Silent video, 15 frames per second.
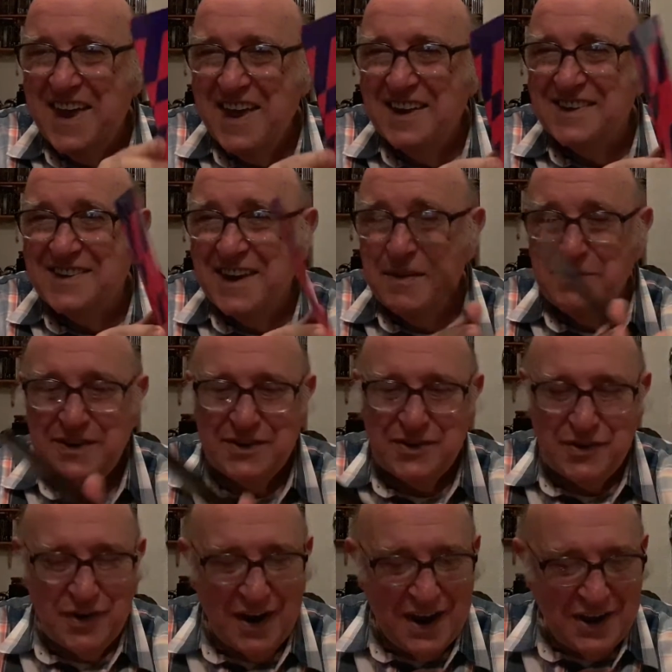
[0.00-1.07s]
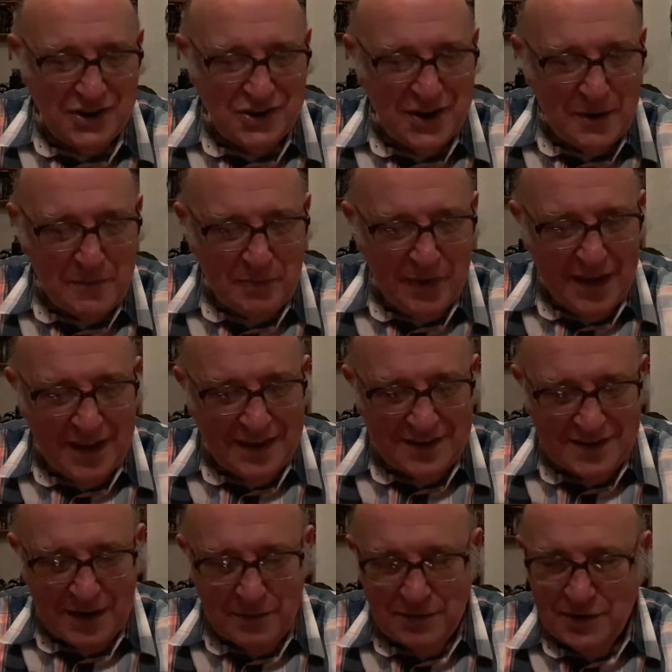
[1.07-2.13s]
Seems a
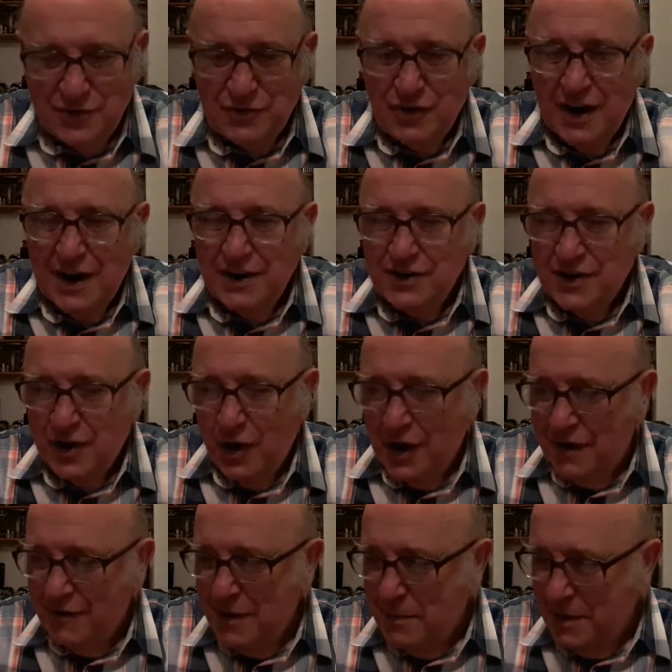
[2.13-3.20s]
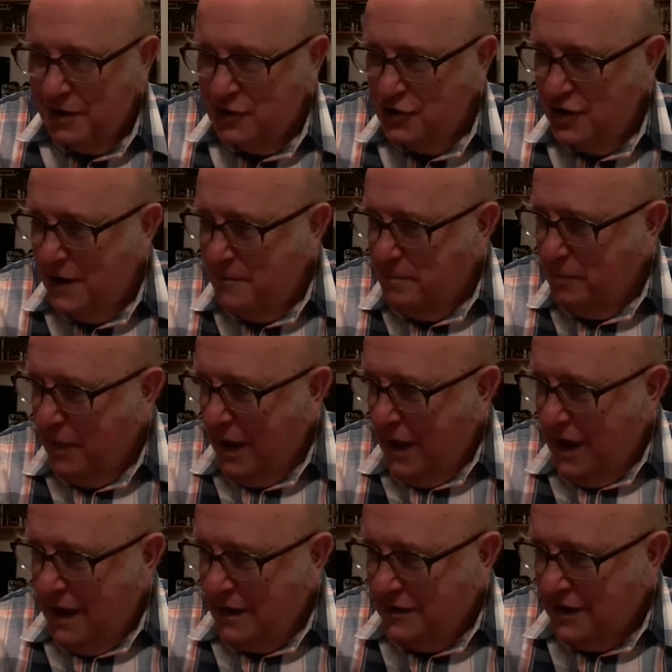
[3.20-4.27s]
strange kind of image
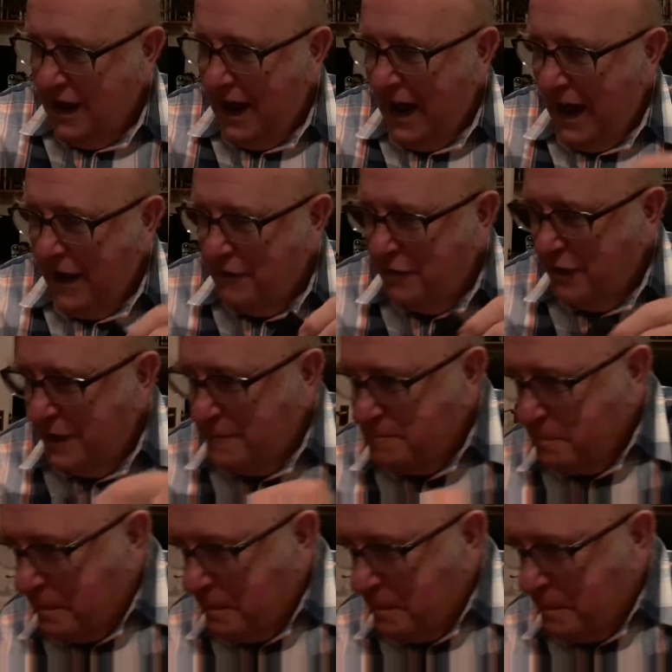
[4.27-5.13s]
to have